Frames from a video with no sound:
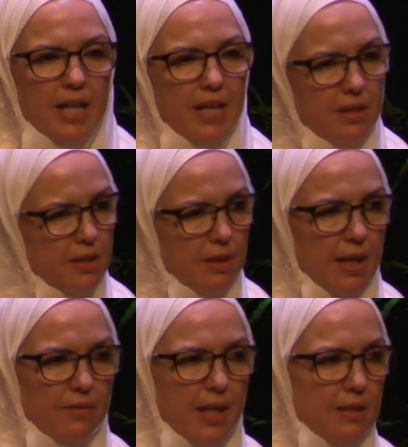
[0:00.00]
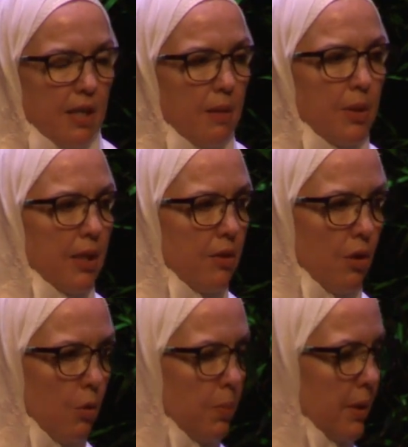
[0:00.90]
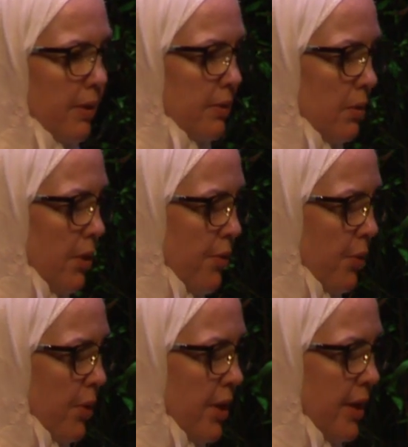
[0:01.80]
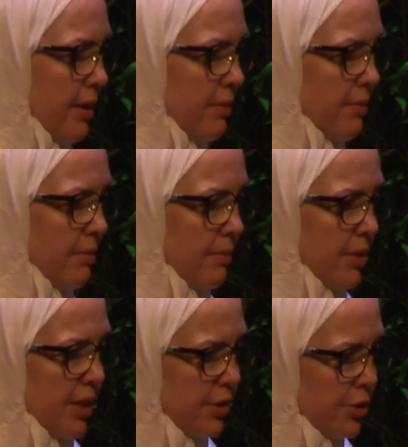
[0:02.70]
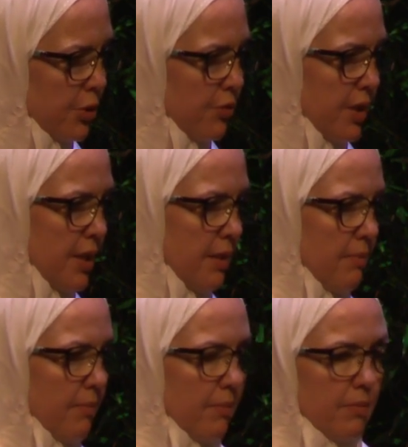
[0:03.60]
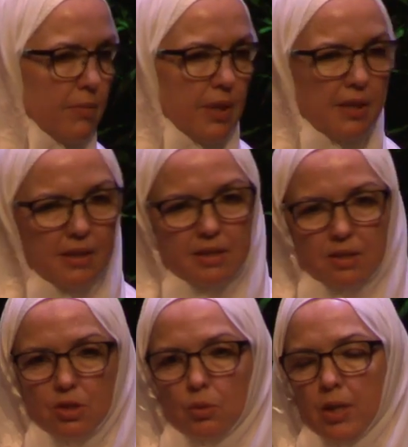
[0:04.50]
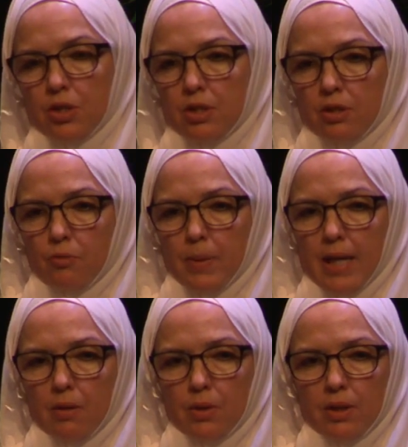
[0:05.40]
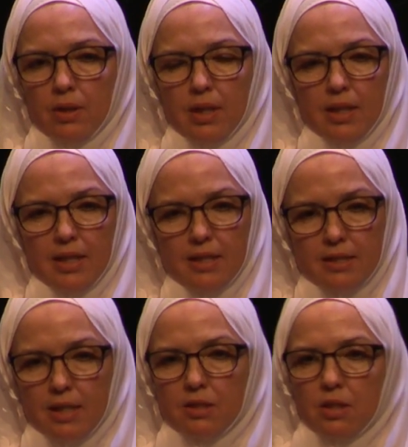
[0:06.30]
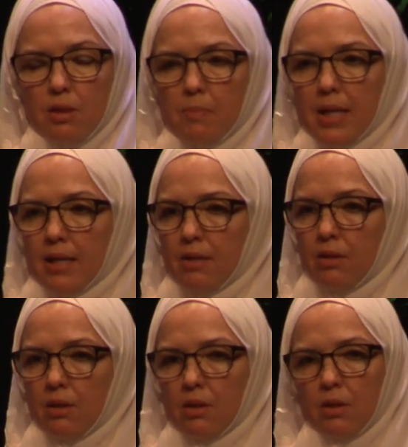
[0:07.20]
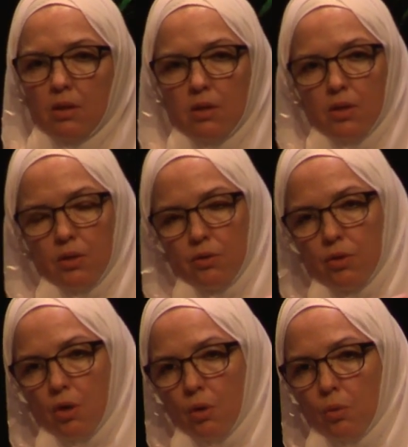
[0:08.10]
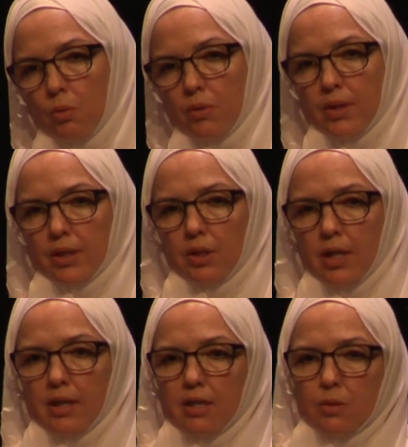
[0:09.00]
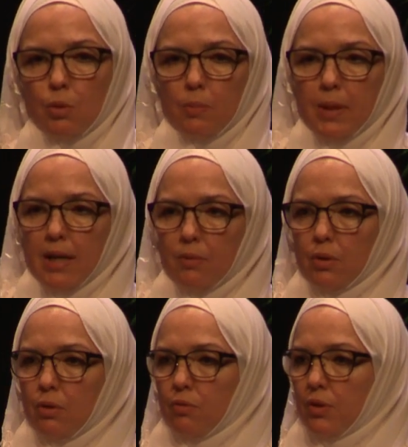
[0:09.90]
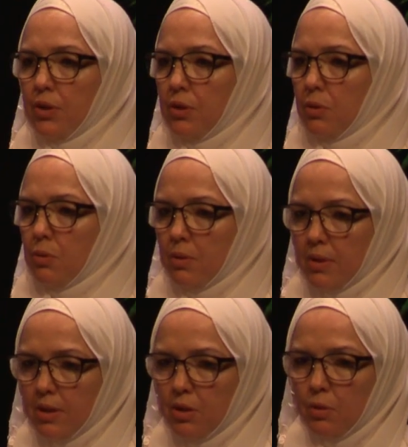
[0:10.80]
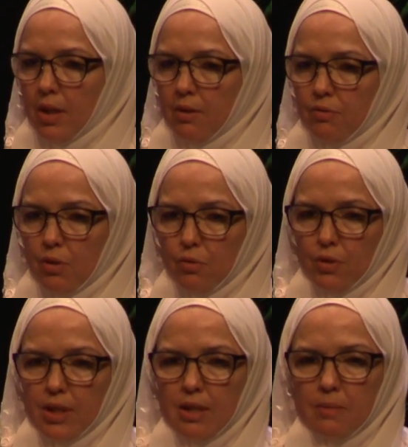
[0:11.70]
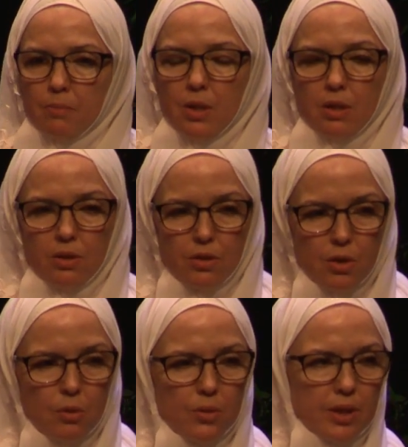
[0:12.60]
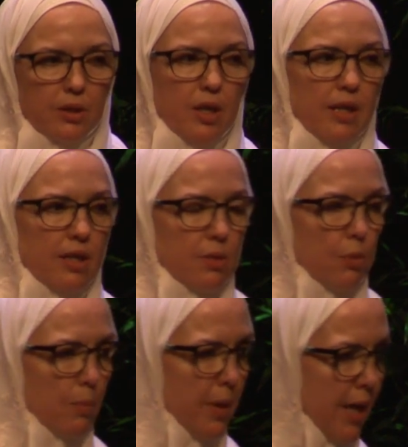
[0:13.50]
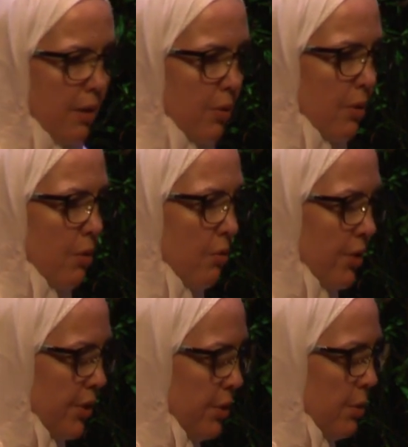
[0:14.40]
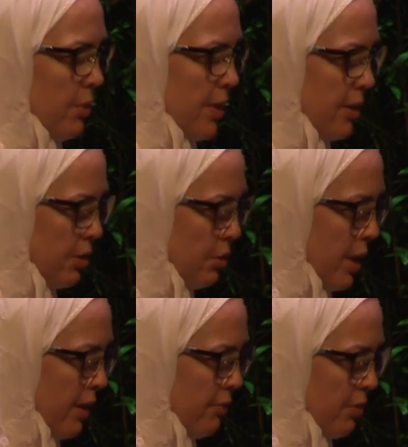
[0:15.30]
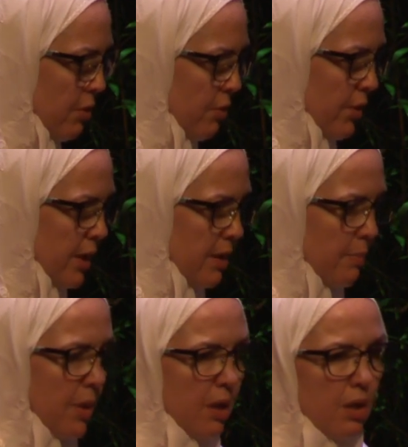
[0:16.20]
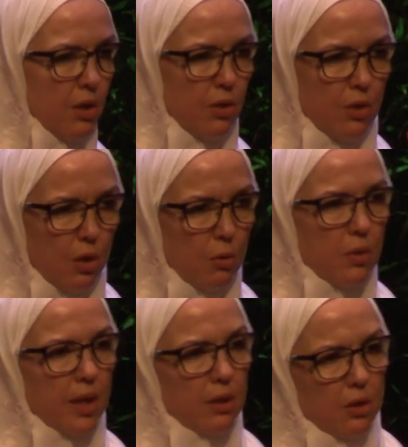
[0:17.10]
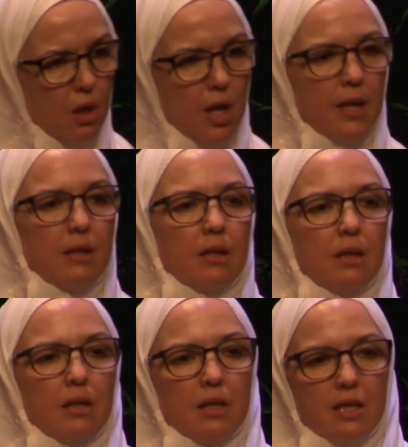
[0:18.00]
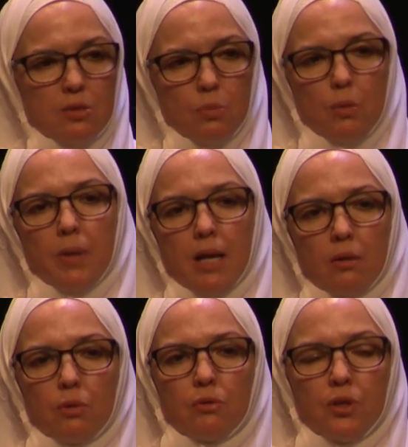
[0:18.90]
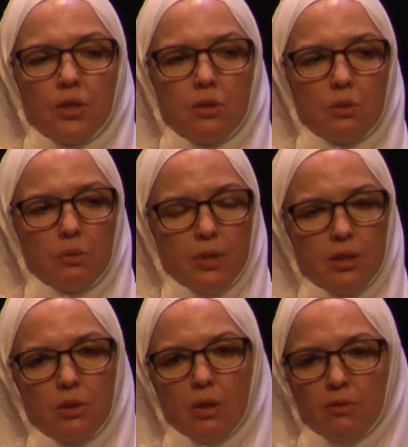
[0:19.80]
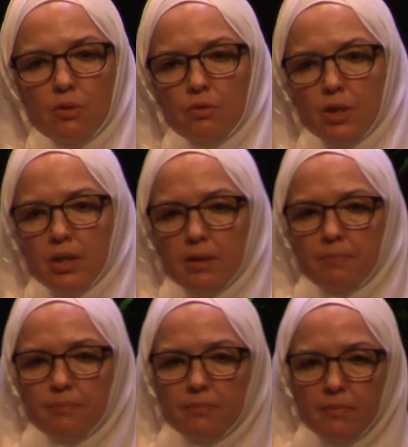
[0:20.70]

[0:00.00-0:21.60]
and at that time he had no political authority to intervene in these situations of power, he said to the man, know that God has more power over you than you have over him. Know that God has more power over you than you have over him. Know that God has more power over you than you have over him.